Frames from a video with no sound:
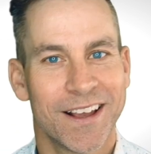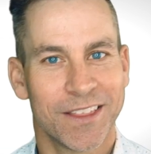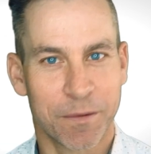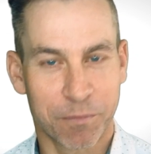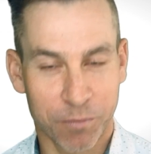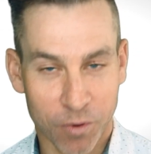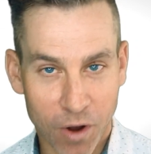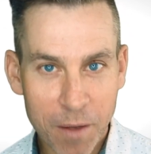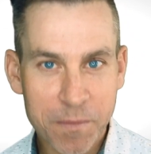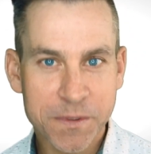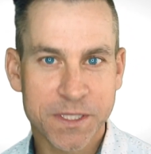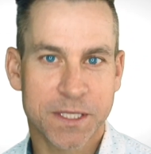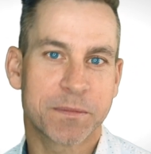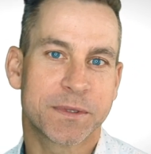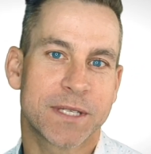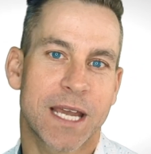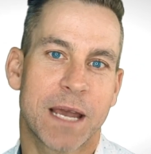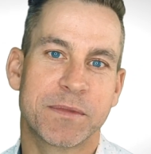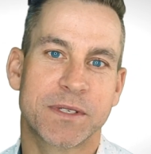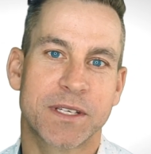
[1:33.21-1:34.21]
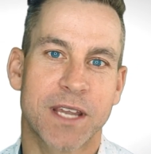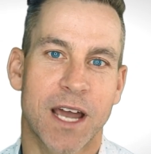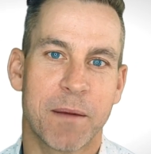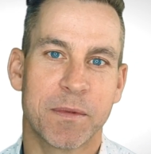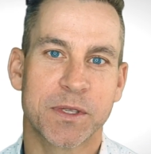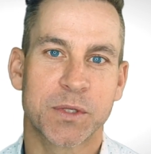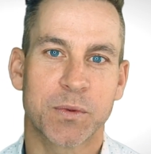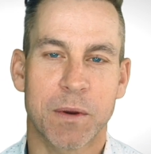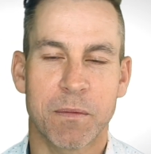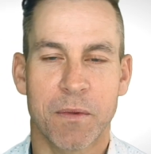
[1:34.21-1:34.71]
The problem sometimes
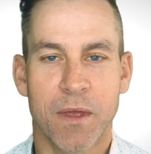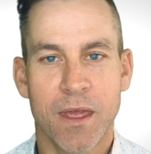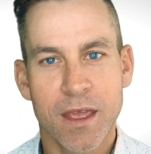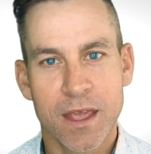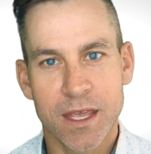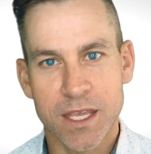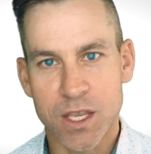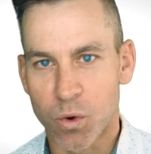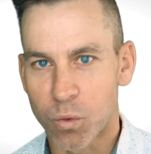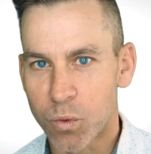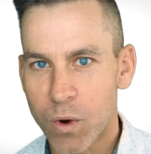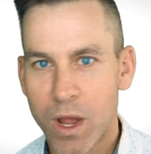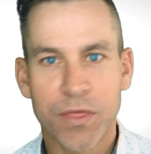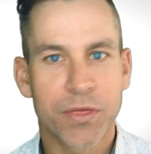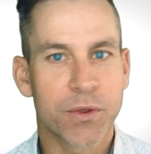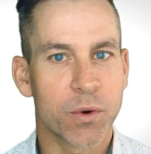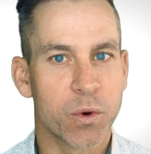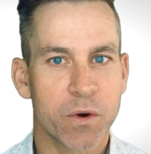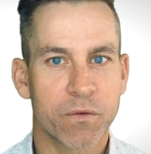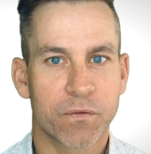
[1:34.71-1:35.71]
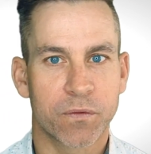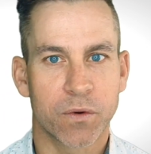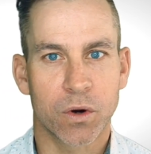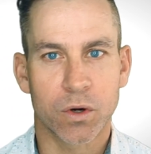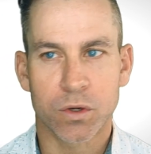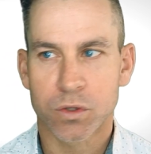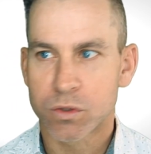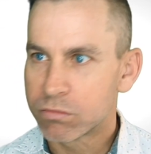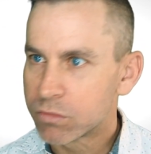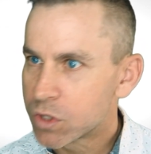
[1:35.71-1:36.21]
comes when you run through it
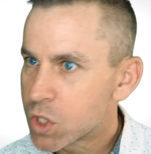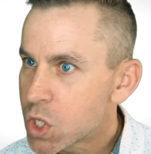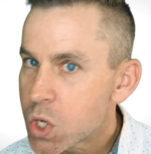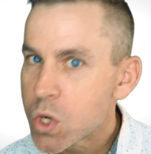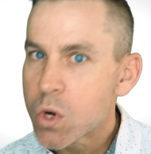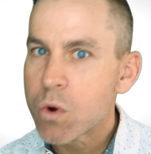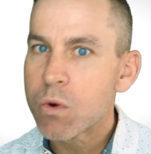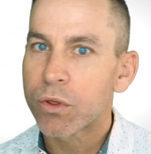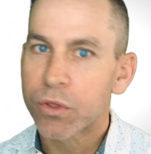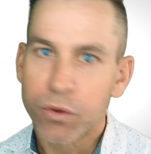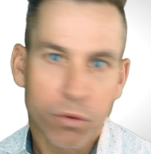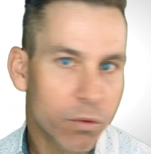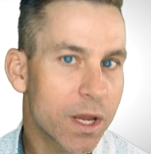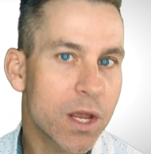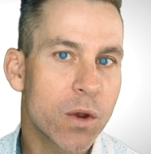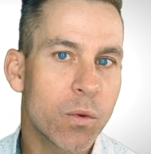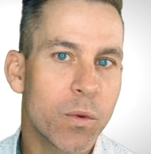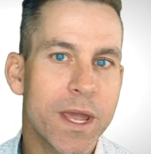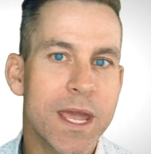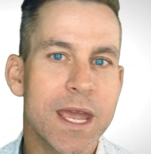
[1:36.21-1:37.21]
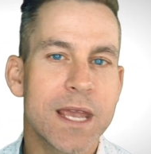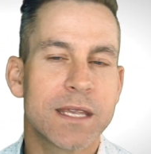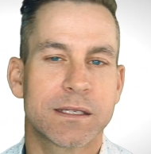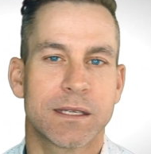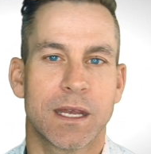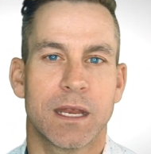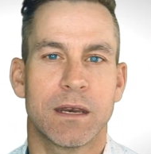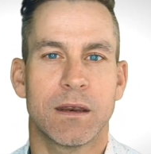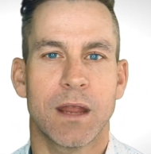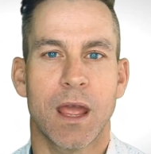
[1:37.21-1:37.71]
for 2-3
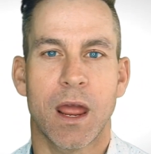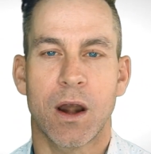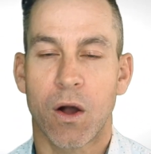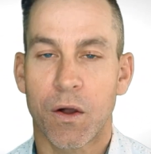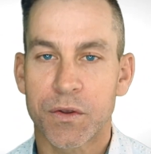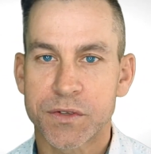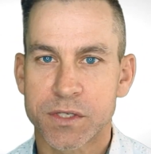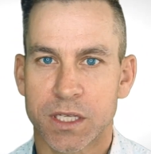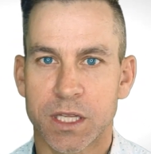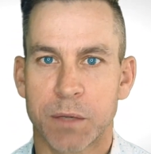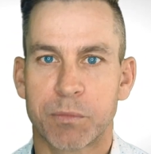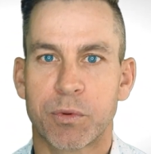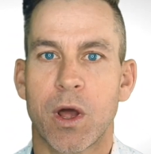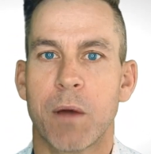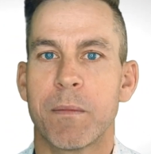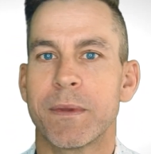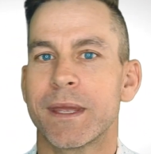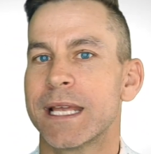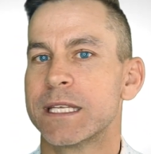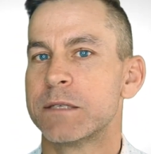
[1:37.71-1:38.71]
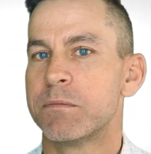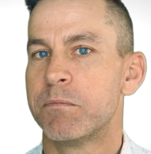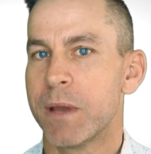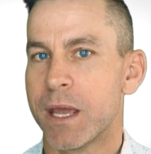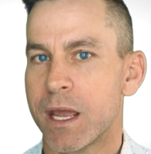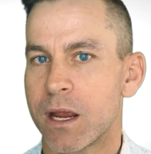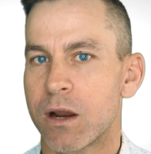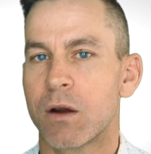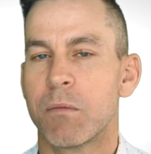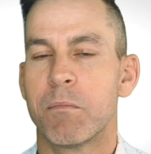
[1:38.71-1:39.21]
weeks and all of a sudden the problem gets
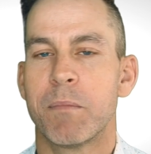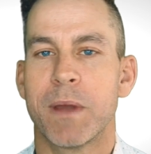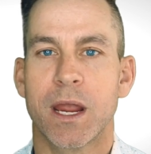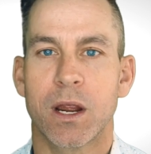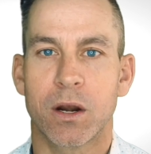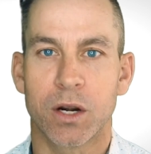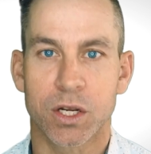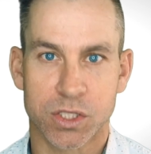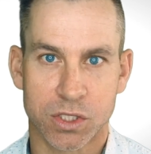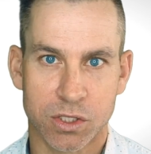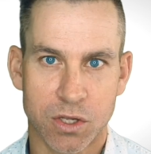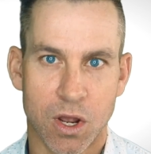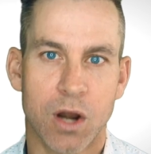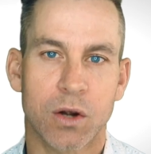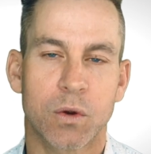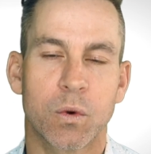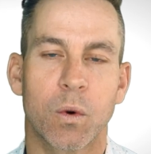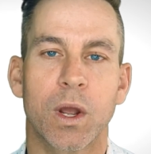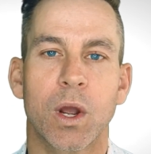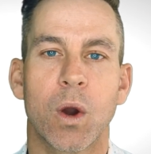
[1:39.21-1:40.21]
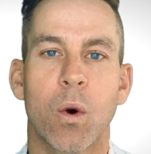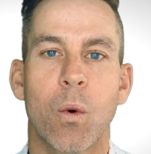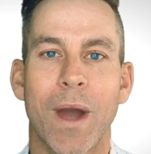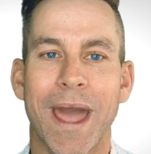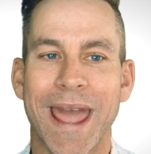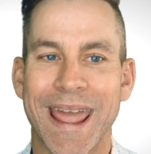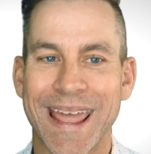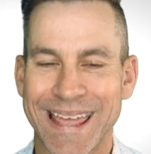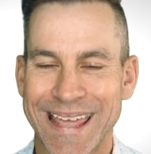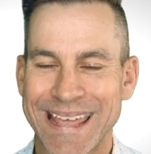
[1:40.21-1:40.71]
bigger and bigger and it's not going
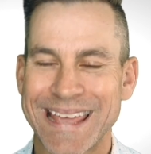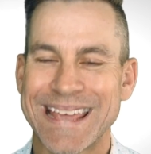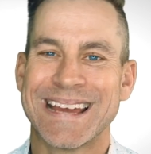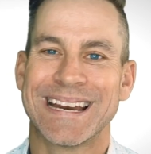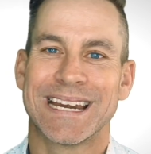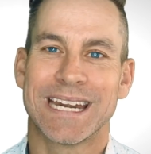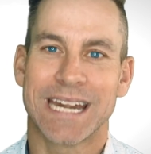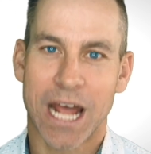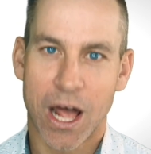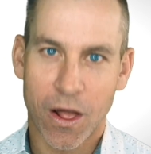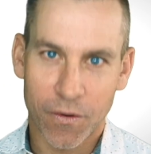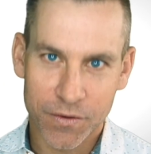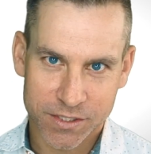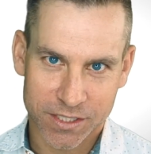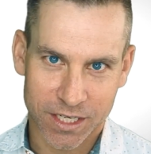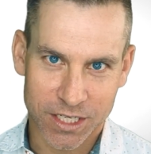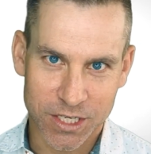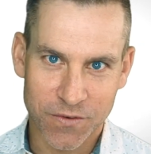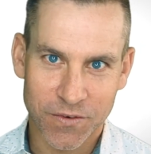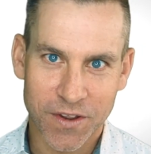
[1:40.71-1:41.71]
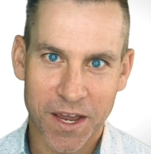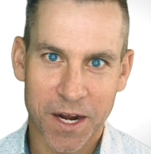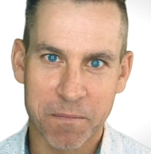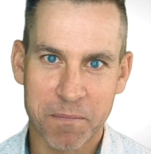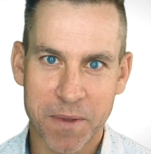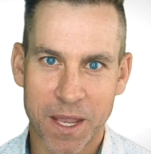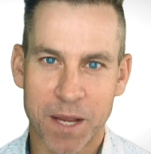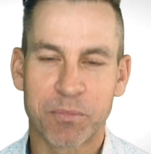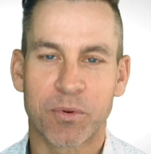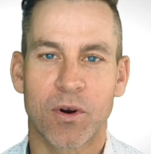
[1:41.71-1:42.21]
away. Now all of a sudden you've got
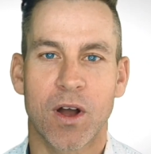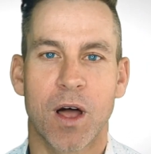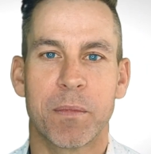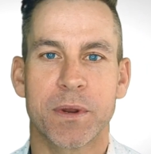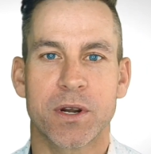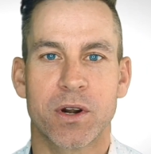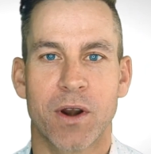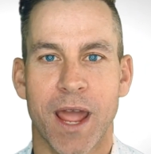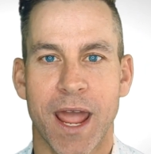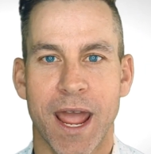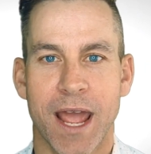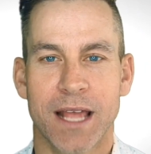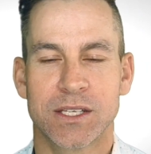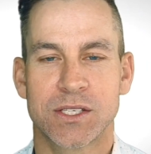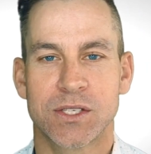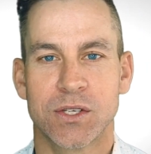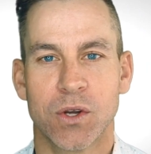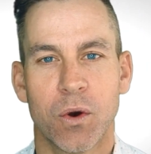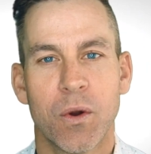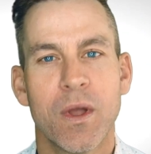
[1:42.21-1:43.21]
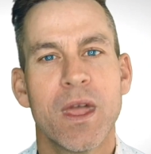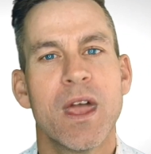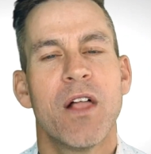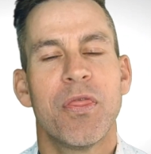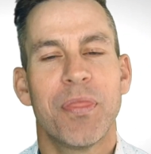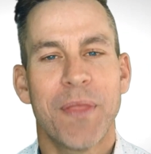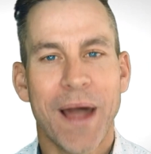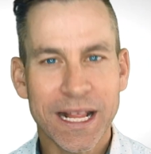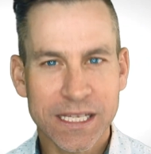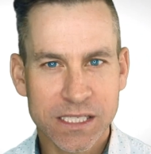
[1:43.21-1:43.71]
a big problem in your hands. So
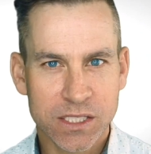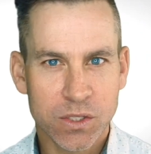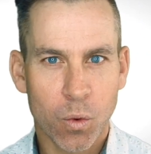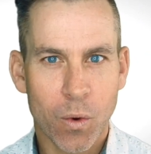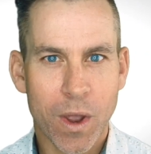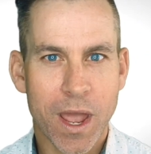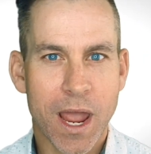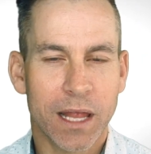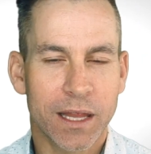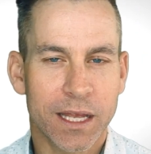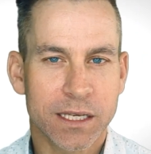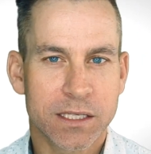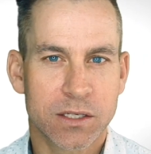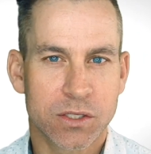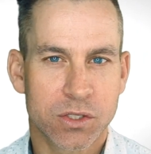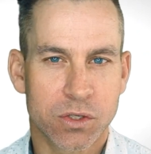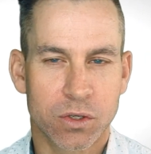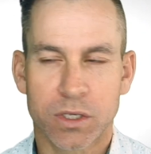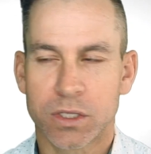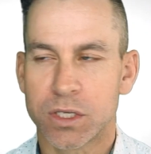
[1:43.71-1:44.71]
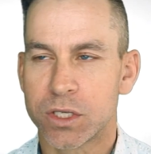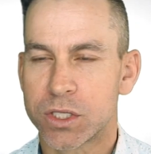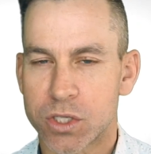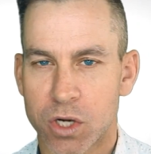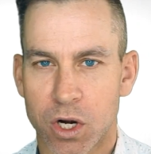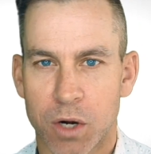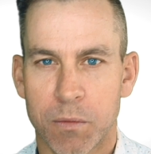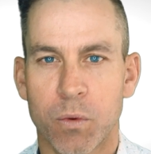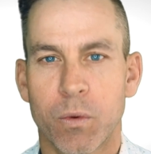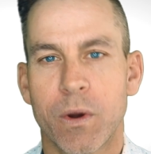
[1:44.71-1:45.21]
that's the way I like to sort of
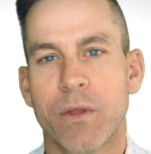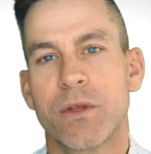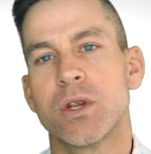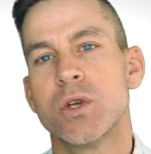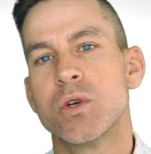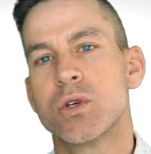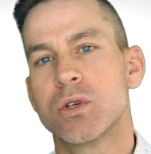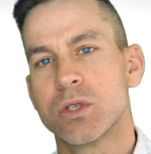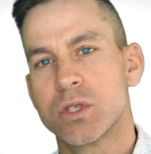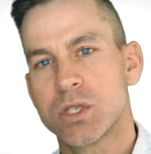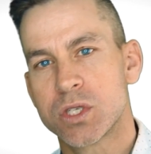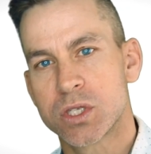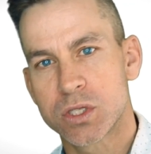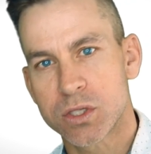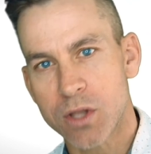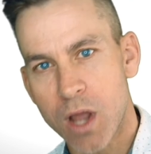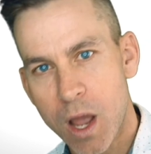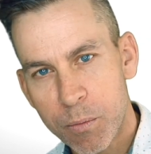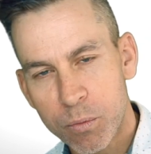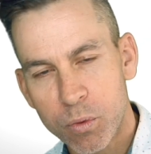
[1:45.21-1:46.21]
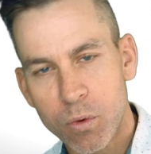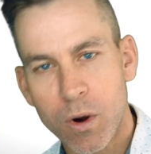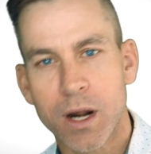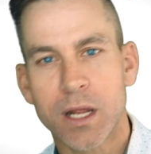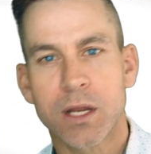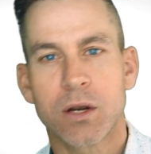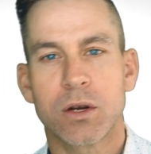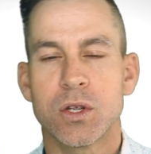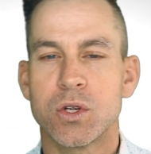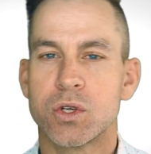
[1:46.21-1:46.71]
determine whether you should stop
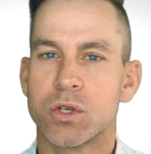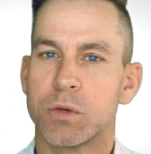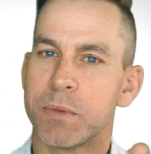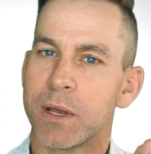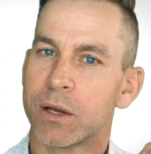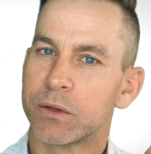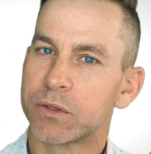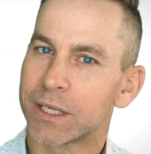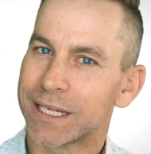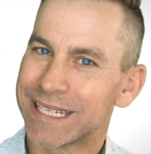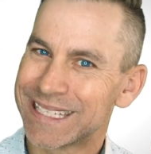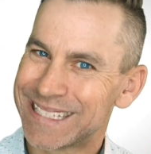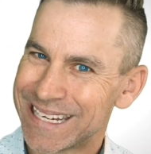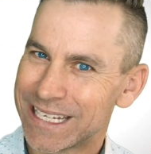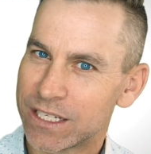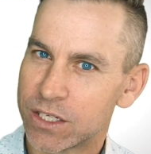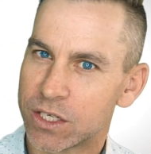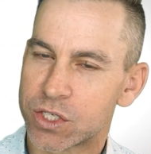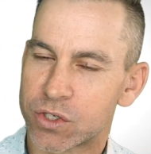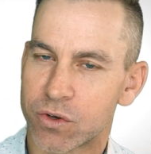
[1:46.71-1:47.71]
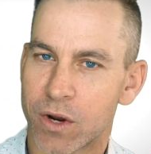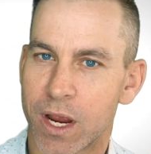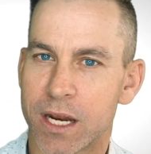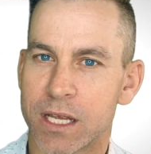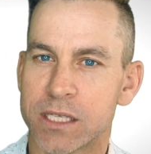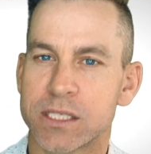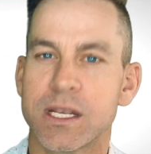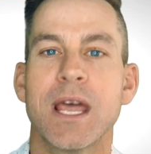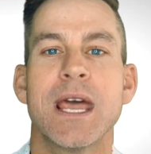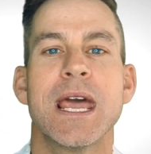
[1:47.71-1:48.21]
running or you should be able to continue to
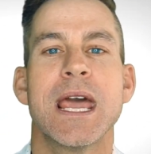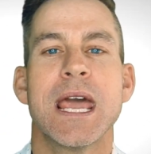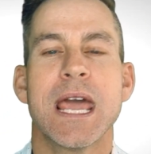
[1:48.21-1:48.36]
train, is